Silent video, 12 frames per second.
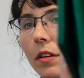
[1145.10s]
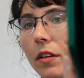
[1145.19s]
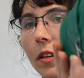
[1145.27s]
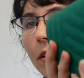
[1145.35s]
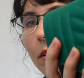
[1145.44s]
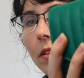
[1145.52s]

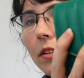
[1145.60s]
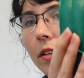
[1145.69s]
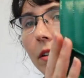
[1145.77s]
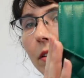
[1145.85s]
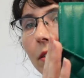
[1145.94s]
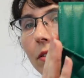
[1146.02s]
It
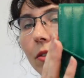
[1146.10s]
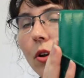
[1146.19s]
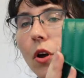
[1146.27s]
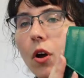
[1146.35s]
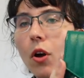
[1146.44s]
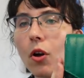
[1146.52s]
is
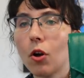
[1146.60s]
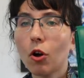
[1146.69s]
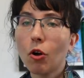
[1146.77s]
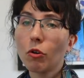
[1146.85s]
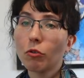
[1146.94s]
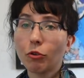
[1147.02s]

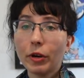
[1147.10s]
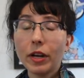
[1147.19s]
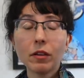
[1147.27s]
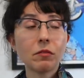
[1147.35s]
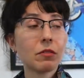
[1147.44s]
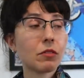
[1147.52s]

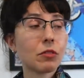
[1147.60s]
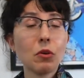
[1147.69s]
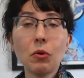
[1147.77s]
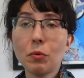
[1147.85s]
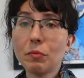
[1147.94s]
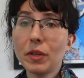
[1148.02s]
great.
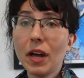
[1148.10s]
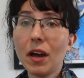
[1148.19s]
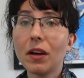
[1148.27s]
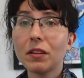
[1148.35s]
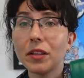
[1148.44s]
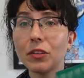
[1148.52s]
So
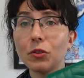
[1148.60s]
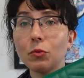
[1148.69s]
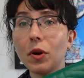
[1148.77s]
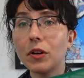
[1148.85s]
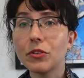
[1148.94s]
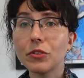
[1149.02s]
yeah, like you
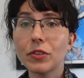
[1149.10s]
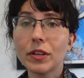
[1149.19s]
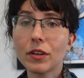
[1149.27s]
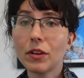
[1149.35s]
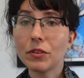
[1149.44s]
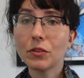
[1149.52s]
want just
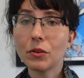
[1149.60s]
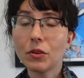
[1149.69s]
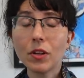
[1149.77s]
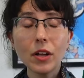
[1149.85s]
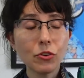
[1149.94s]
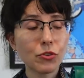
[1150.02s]
like a little
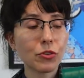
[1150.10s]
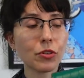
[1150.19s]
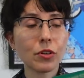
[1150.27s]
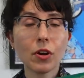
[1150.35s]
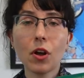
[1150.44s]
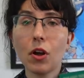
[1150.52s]
clutch
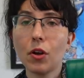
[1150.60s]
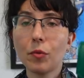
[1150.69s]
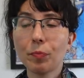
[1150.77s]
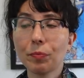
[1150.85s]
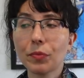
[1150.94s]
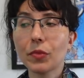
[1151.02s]
or
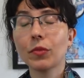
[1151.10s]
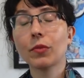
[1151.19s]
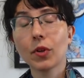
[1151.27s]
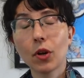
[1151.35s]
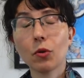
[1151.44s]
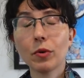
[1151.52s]

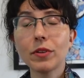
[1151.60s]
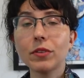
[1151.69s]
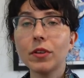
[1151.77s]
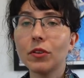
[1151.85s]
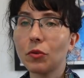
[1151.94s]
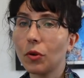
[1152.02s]
a
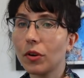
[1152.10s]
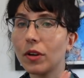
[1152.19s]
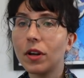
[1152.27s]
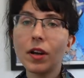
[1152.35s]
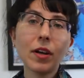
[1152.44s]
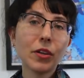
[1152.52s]
wristlet or
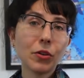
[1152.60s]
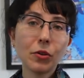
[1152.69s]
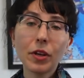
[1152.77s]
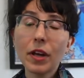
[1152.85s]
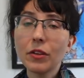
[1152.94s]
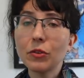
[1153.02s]
you
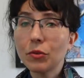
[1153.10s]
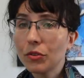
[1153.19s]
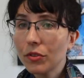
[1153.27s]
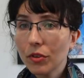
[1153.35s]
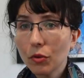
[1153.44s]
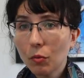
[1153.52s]
again use
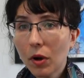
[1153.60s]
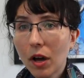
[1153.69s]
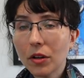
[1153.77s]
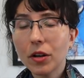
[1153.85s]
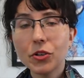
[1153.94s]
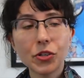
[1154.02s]
this as a
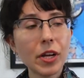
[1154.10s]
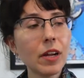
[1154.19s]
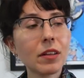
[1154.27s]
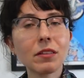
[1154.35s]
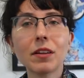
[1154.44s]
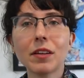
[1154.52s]
wallet on
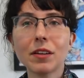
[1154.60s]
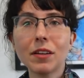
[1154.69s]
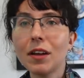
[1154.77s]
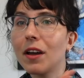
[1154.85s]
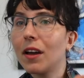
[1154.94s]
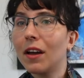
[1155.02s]
chain. Like
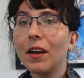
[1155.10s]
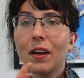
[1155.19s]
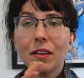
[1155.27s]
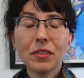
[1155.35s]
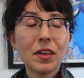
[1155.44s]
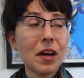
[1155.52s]

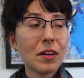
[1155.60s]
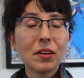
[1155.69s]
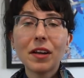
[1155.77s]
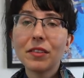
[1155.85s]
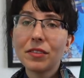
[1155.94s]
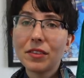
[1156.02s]
that,
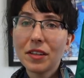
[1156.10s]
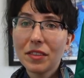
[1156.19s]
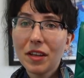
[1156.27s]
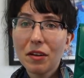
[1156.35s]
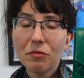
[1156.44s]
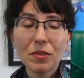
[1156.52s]
I think
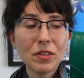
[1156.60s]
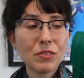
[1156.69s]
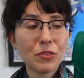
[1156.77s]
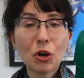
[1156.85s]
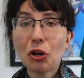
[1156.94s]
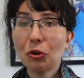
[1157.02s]
that
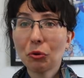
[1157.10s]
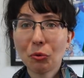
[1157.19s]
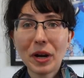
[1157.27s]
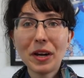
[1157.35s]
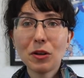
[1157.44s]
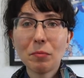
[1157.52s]
fits a
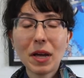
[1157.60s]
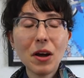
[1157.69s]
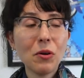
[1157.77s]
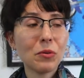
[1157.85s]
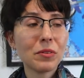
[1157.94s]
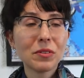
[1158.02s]
great
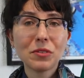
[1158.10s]
amount.